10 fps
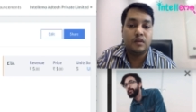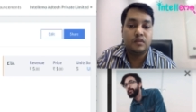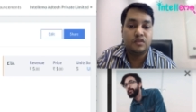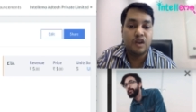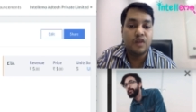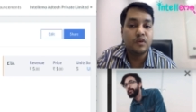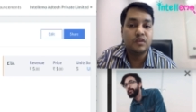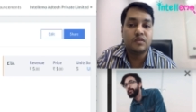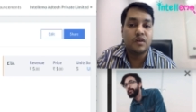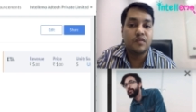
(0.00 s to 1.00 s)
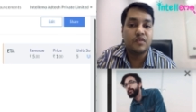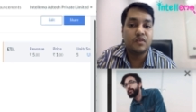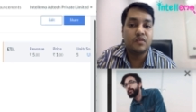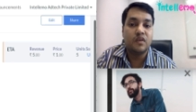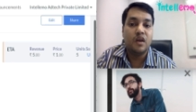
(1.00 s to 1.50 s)
deliver the
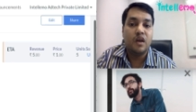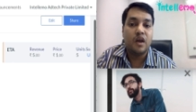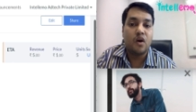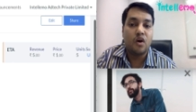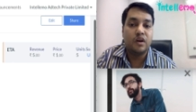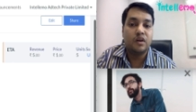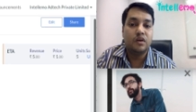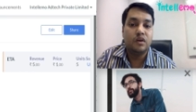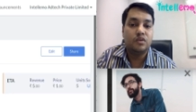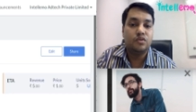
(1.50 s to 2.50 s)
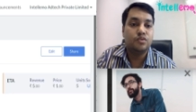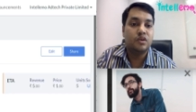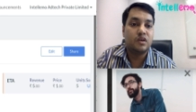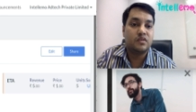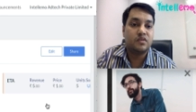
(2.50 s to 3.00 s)
services according to the
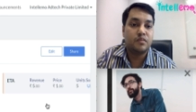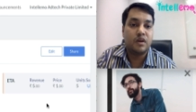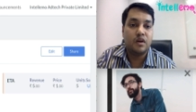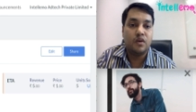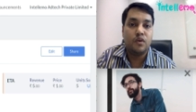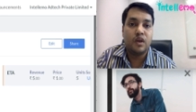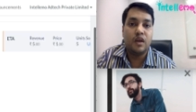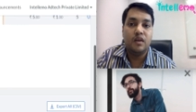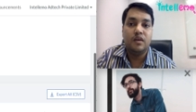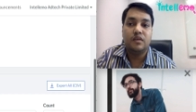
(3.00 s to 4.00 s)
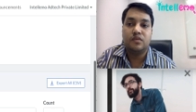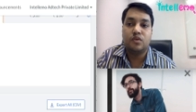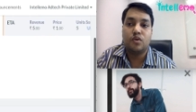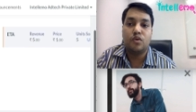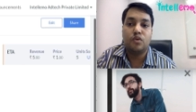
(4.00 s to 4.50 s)
customer okay
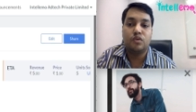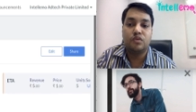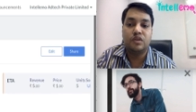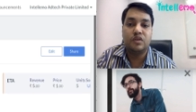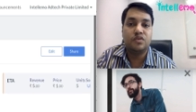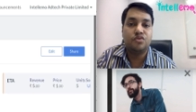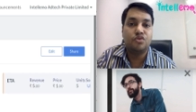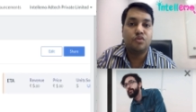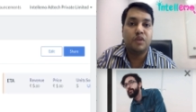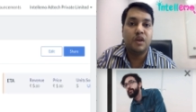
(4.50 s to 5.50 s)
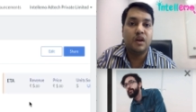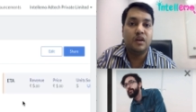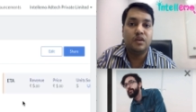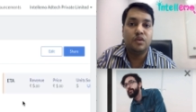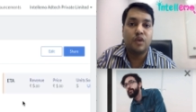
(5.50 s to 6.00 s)
so this should be
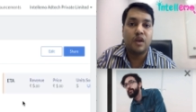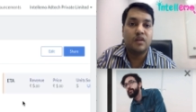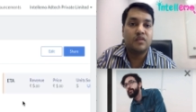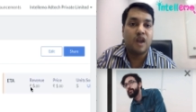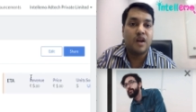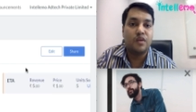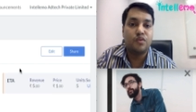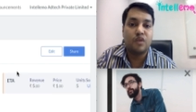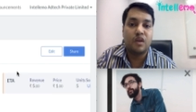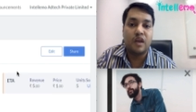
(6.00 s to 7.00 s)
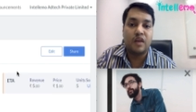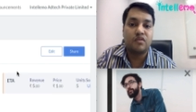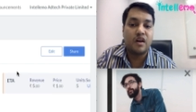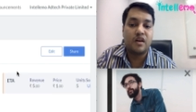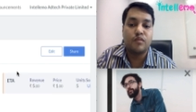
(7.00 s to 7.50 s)
it. You can start using
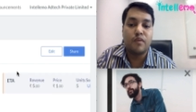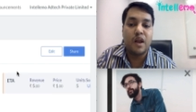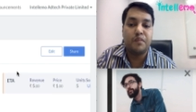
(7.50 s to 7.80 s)
accelerated mobile